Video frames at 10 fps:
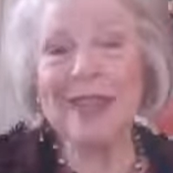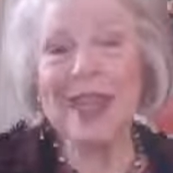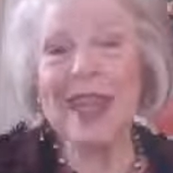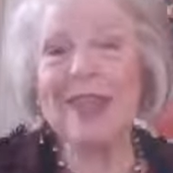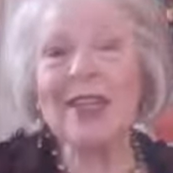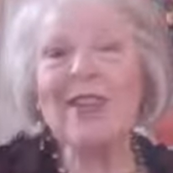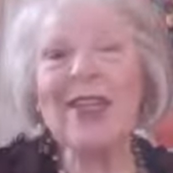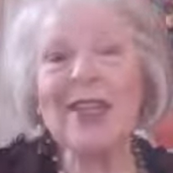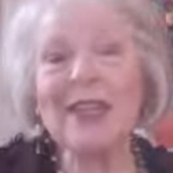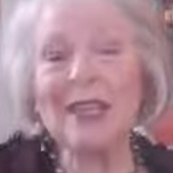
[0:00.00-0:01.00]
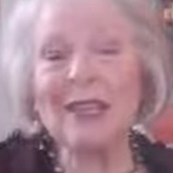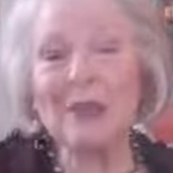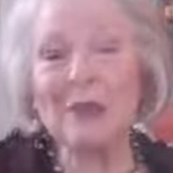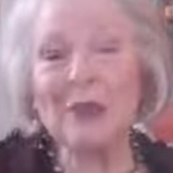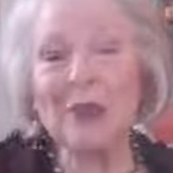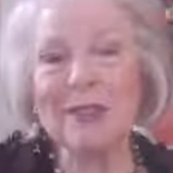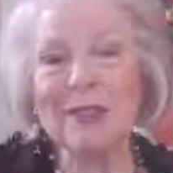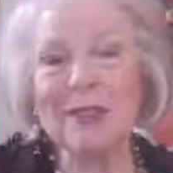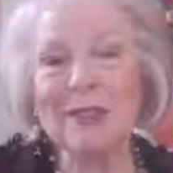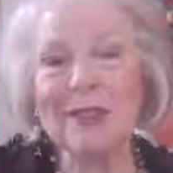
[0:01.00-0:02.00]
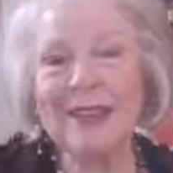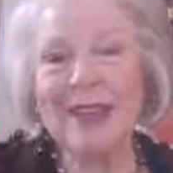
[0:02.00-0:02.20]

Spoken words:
and in that healing process,